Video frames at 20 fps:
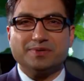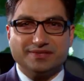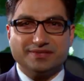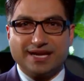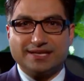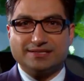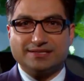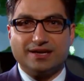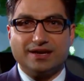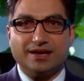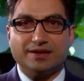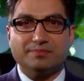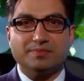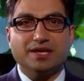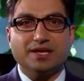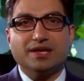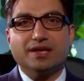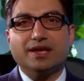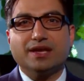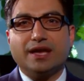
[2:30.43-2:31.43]
at that time.
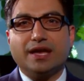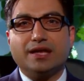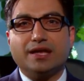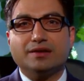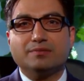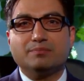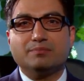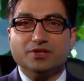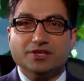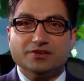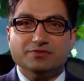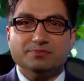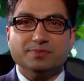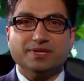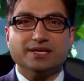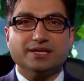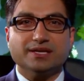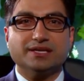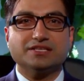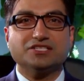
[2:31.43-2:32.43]
And believe
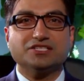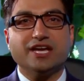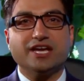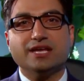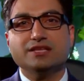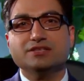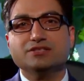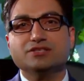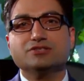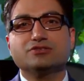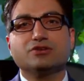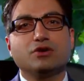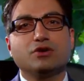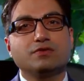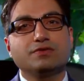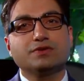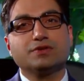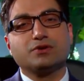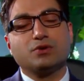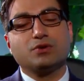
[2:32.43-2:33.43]
me, it changes
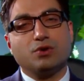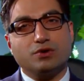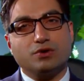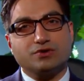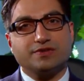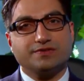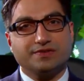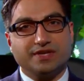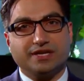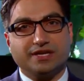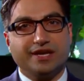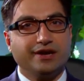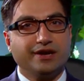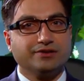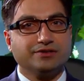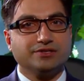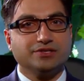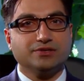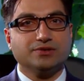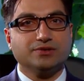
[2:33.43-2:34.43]
over the course of that
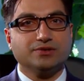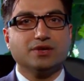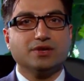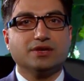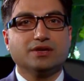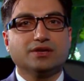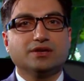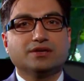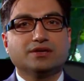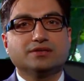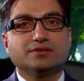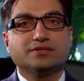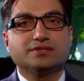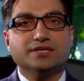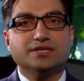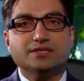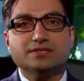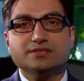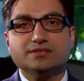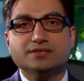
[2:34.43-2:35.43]
care too.
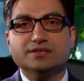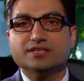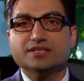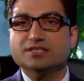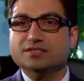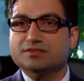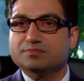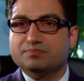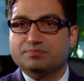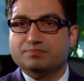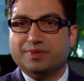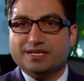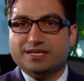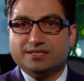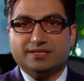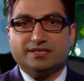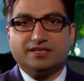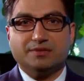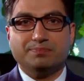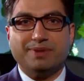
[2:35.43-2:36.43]
This is
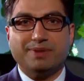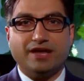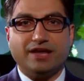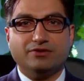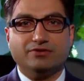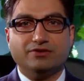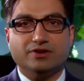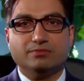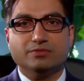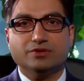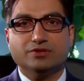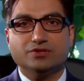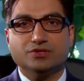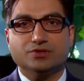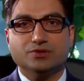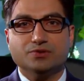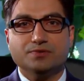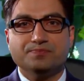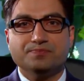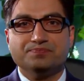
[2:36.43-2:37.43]
basically pattern number
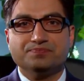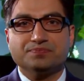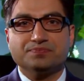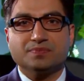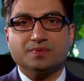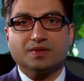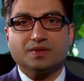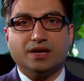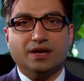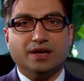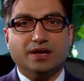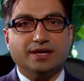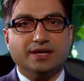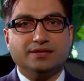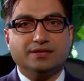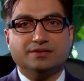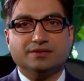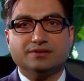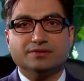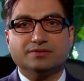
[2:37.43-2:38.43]
two.
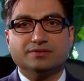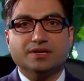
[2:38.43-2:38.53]
And